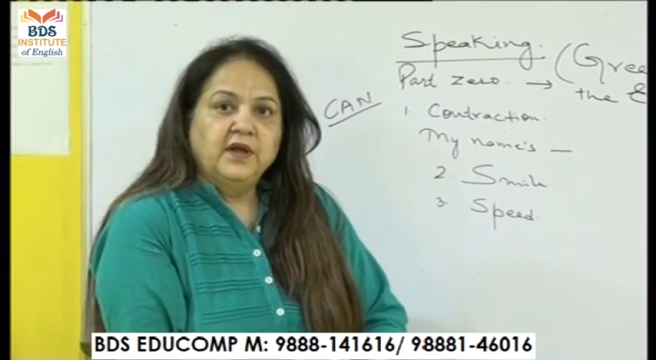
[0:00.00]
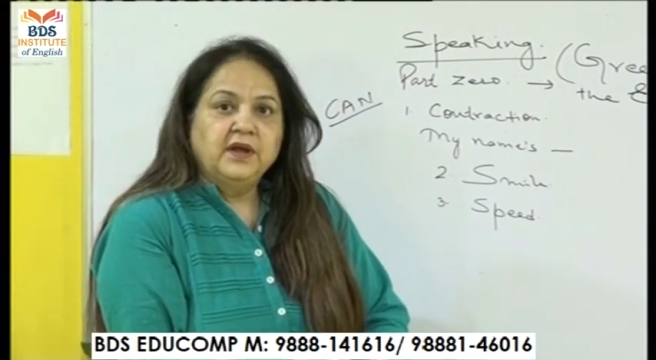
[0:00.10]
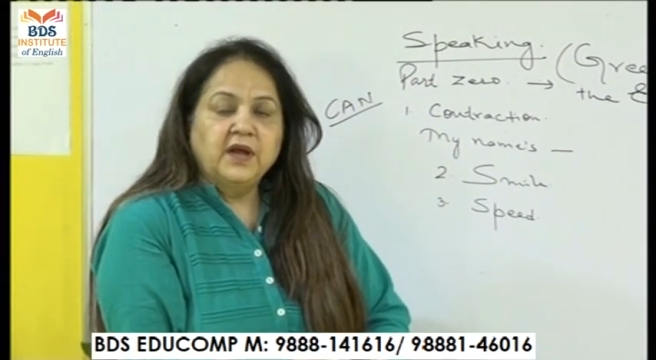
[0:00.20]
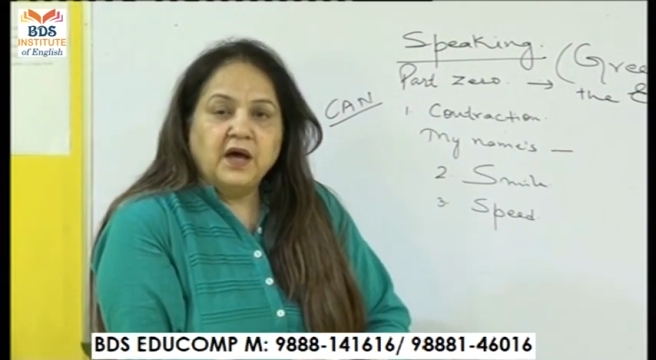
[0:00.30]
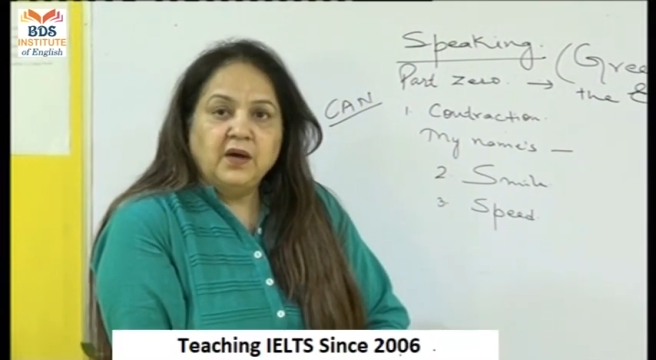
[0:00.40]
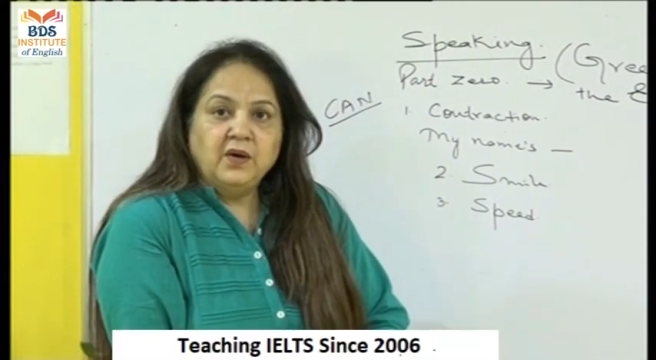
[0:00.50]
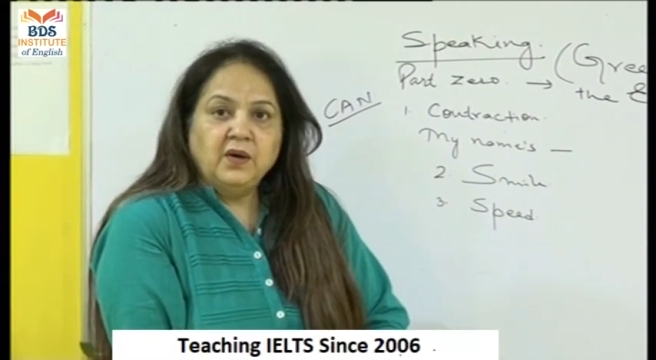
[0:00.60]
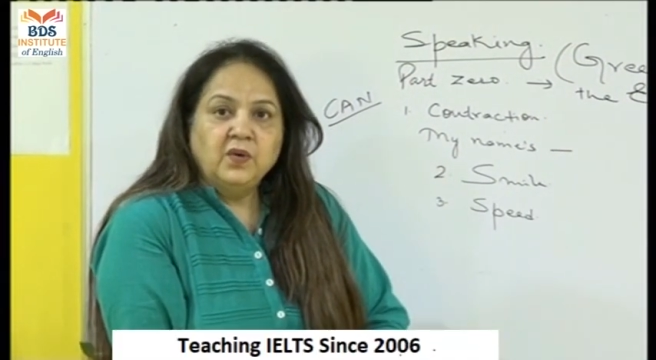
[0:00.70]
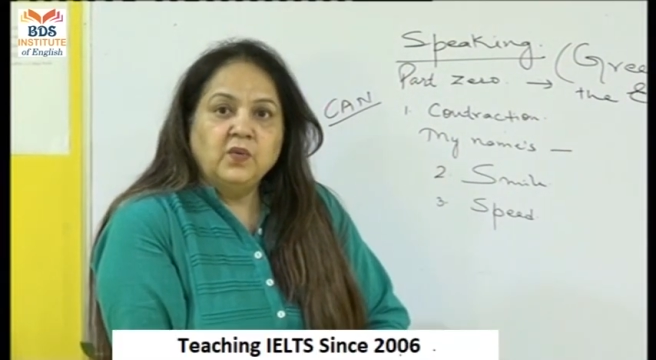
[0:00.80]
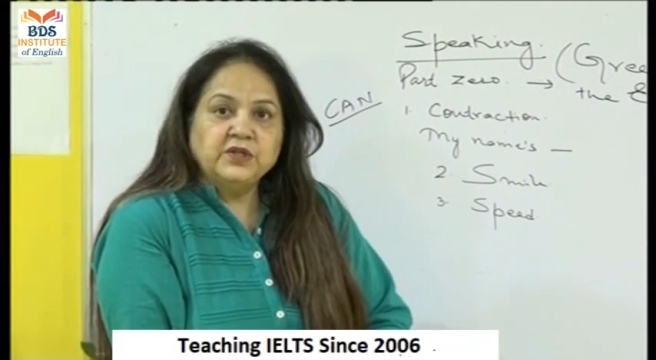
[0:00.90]

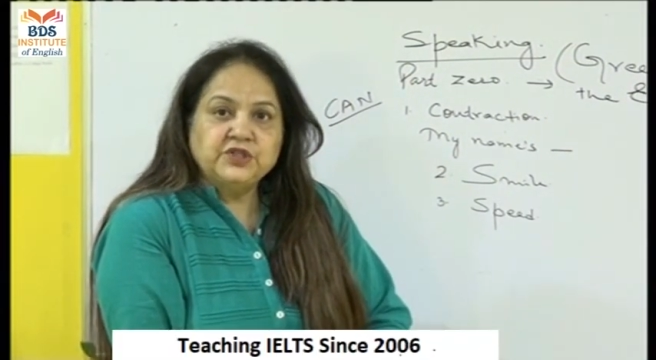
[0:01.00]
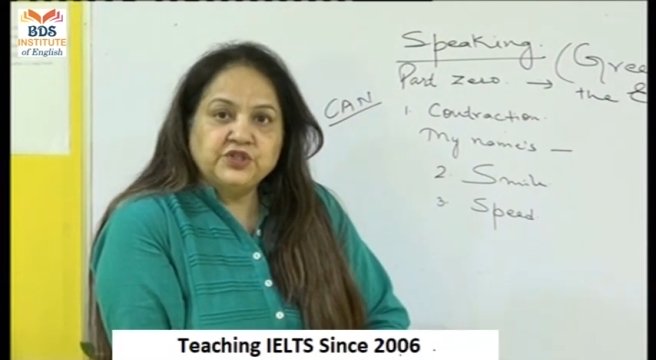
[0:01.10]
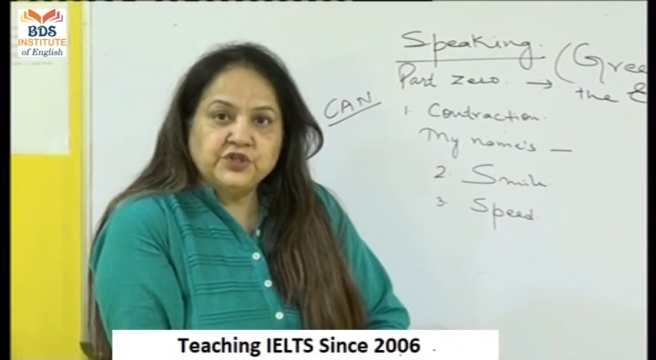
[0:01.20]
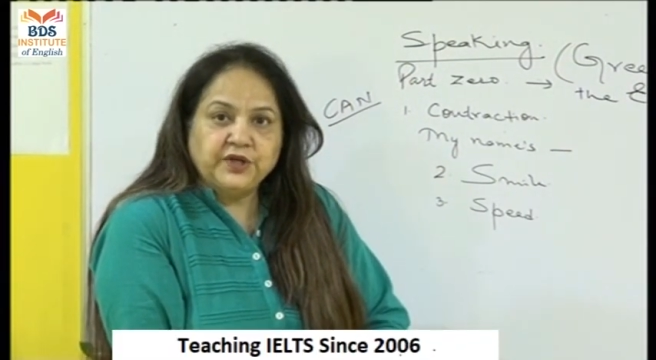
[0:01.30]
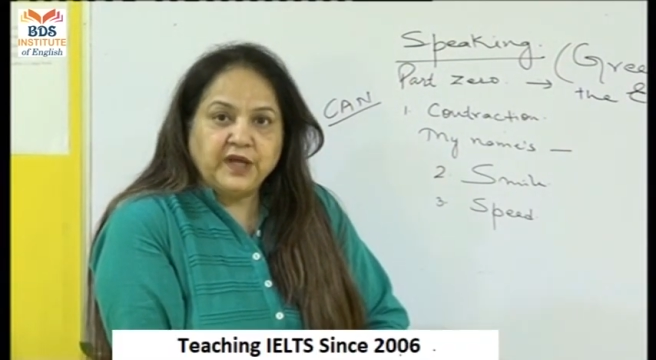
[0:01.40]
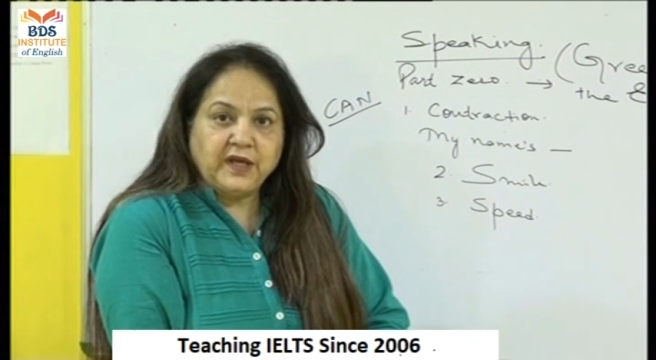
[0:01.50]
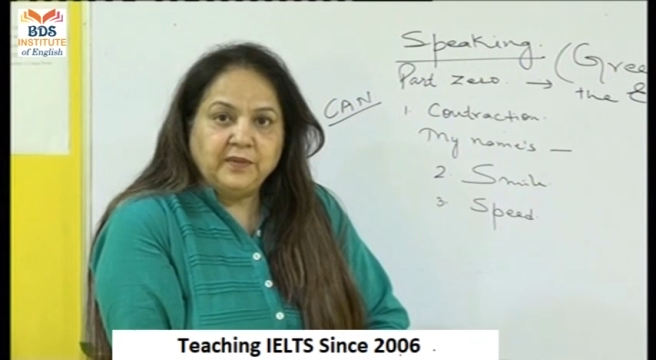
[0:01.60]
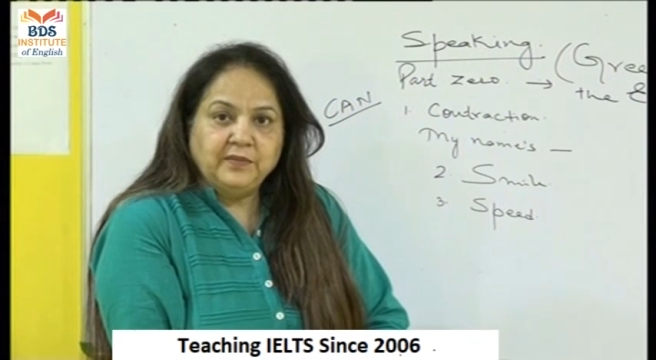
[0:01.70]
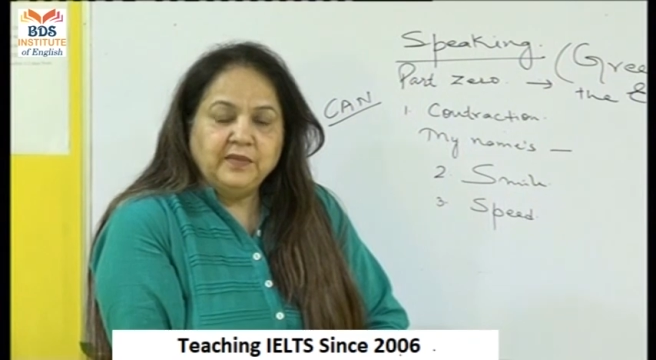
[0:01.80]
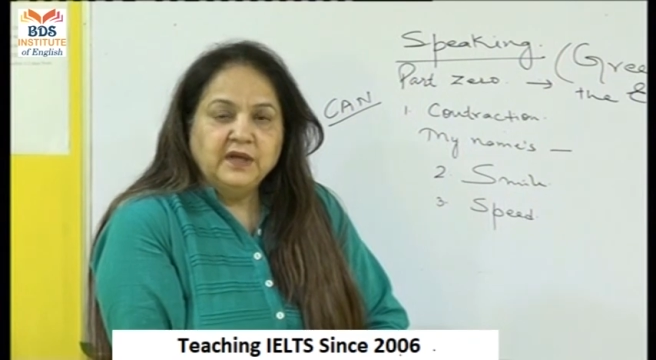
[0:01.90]
Now, what's your
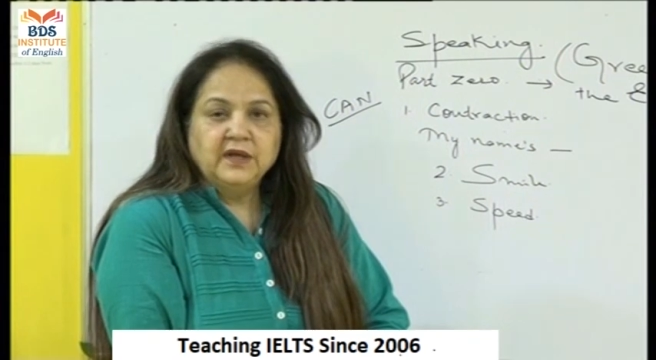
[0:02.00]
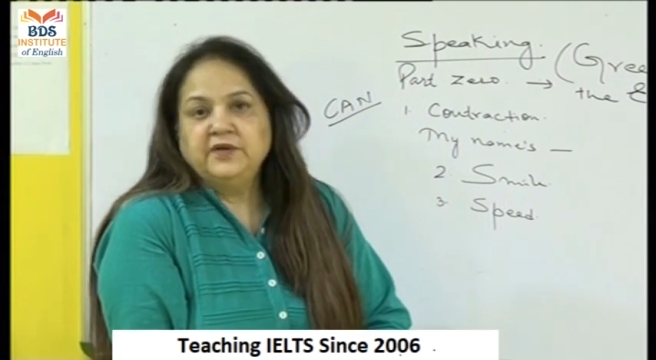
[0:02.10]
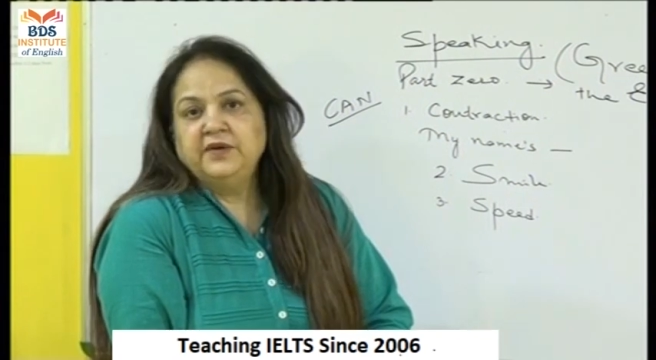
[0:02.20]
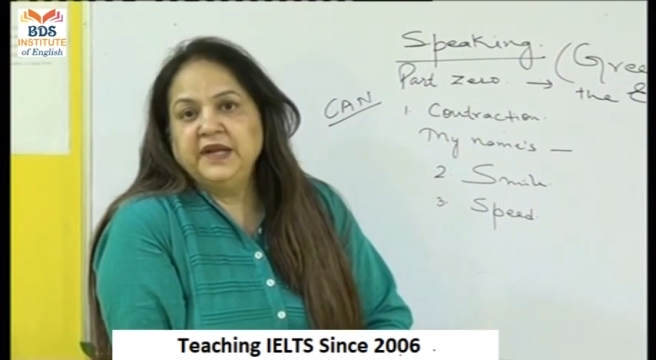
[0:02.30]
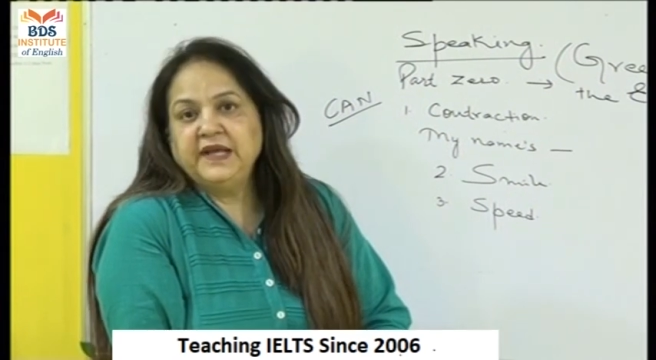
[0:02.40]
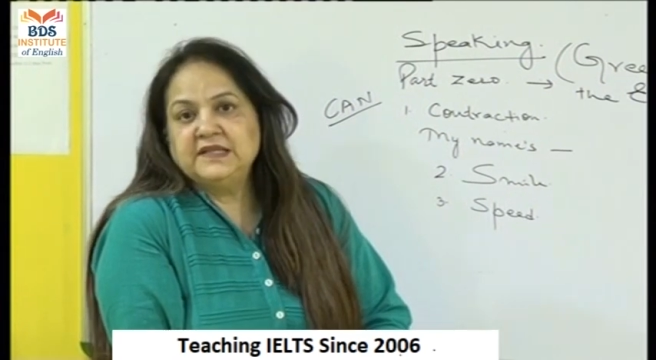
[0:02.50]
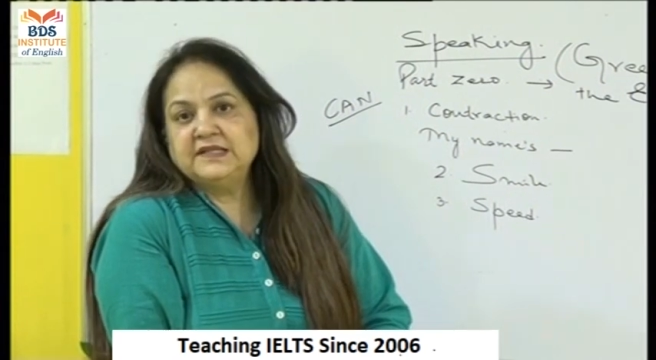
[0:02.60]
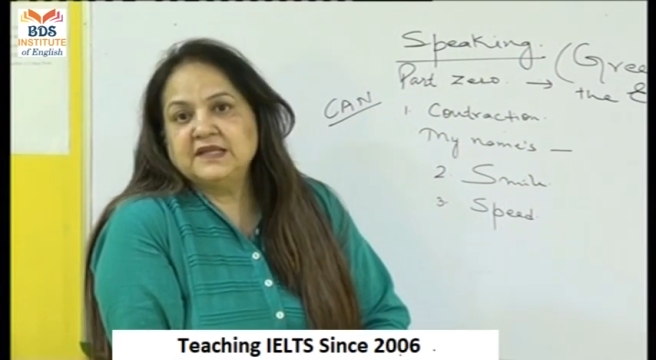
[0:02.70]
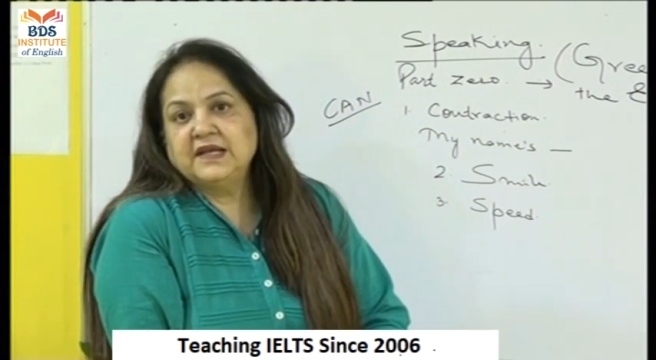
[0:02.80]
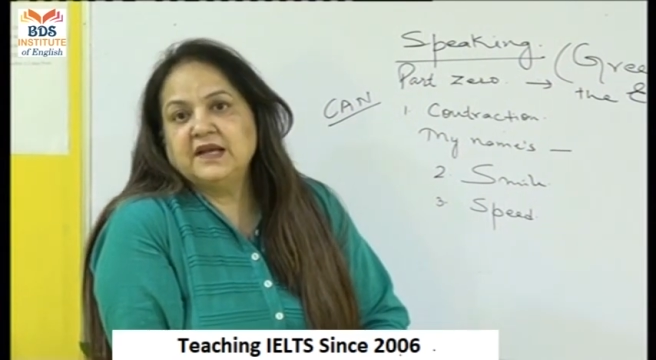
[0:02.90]
name
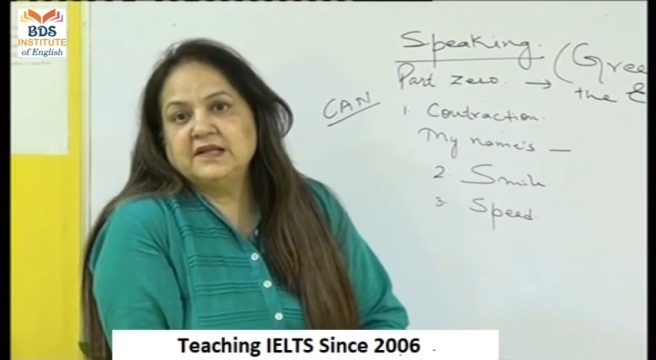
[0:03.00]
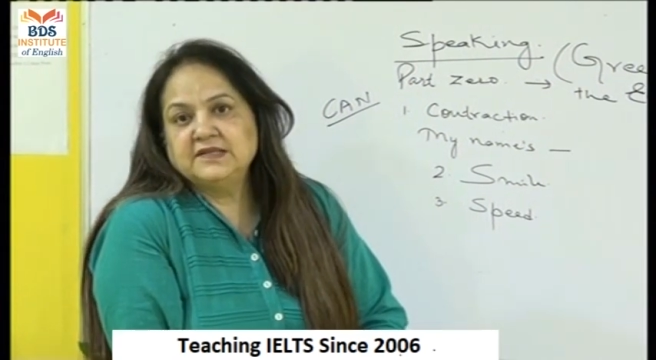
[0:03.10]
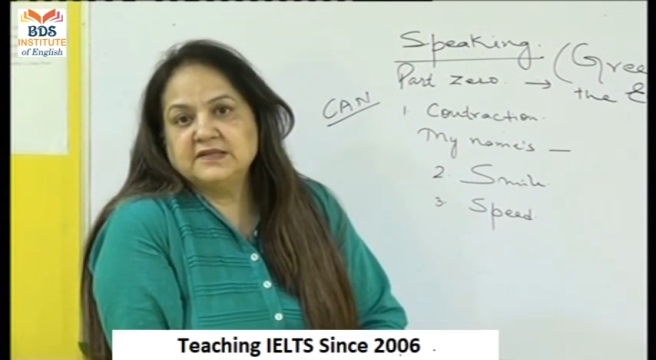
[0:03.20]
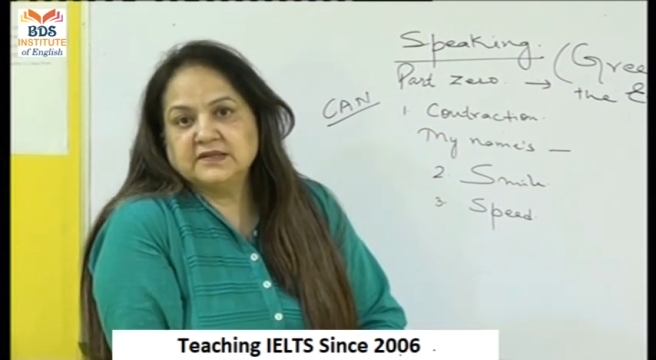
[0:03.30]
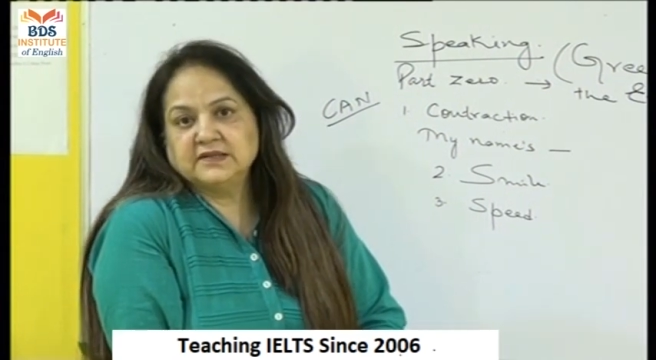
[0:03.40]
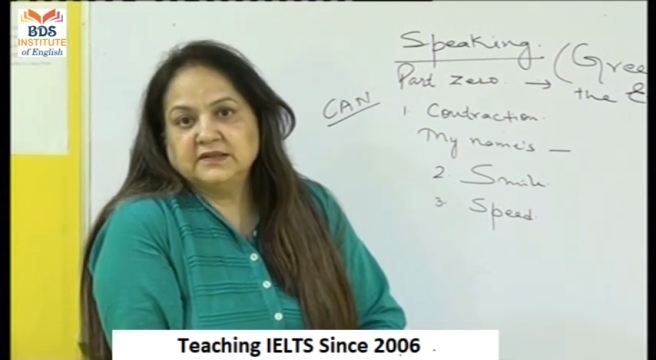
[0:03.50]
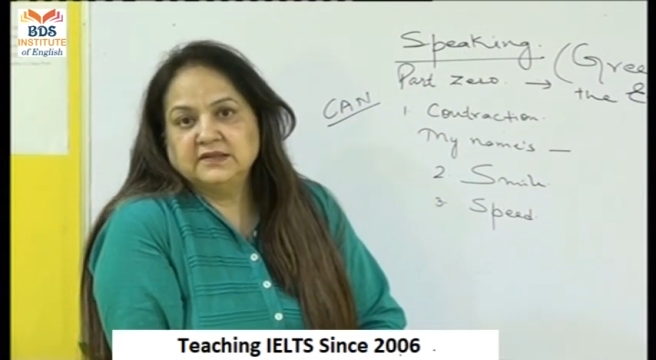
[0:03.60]
needs an answer.